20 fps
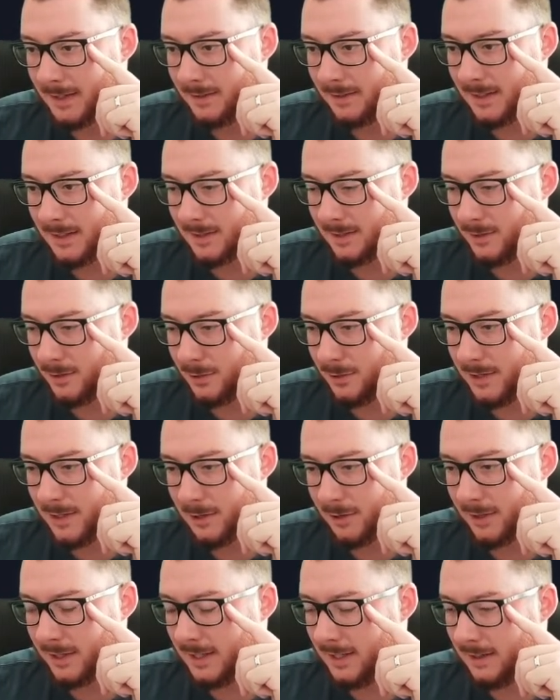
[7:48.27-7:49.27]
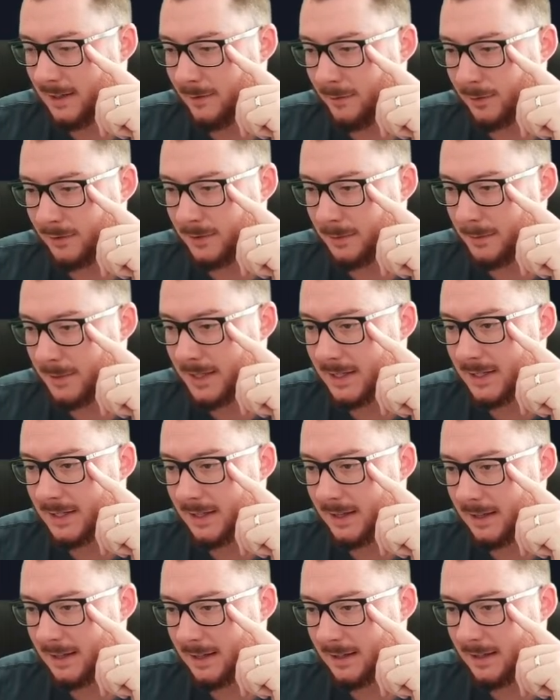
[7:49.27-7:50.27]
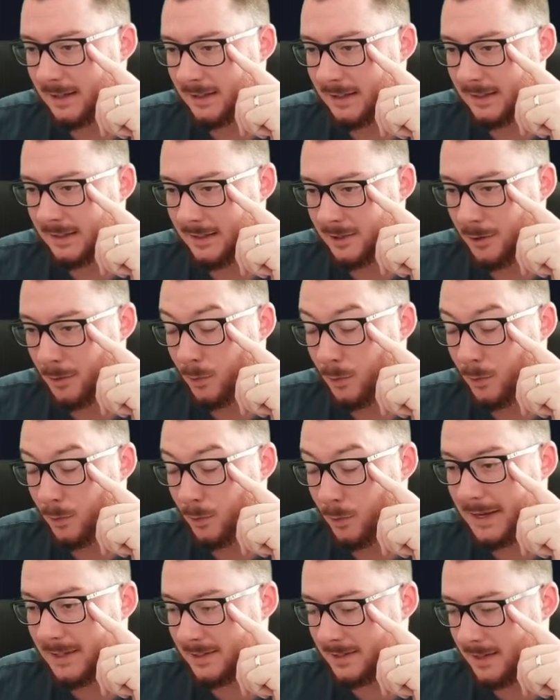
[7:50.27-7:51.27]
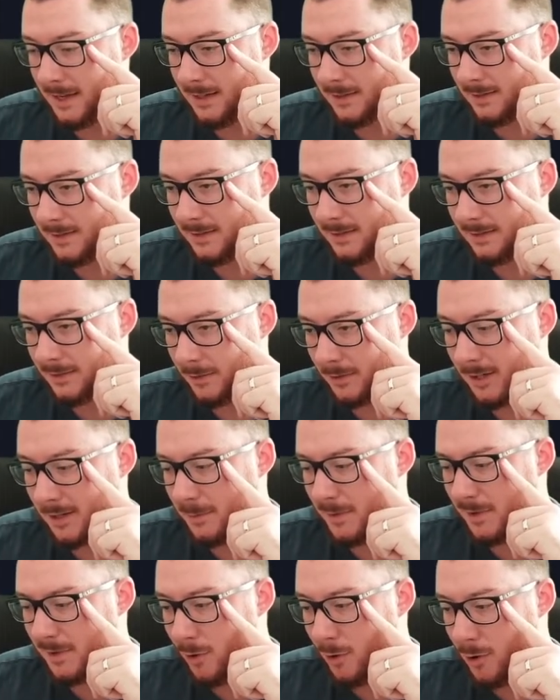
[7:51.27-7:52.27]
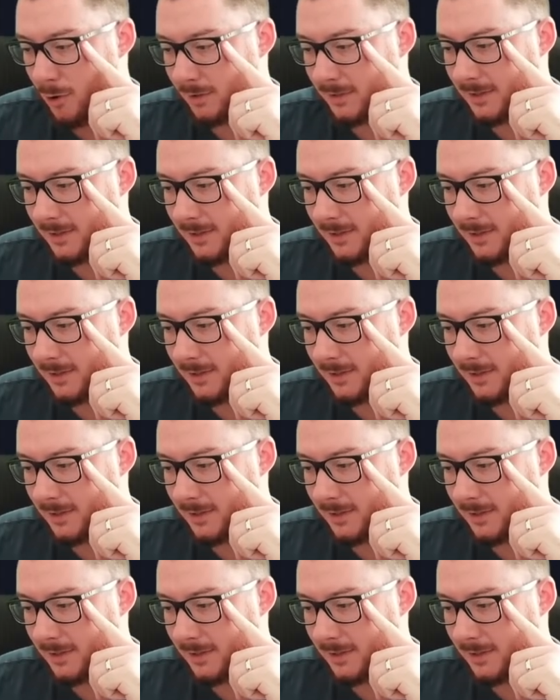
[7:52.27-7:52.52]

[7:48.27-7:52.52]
This 2-year key level to me, would make sense. Don't get me wrong.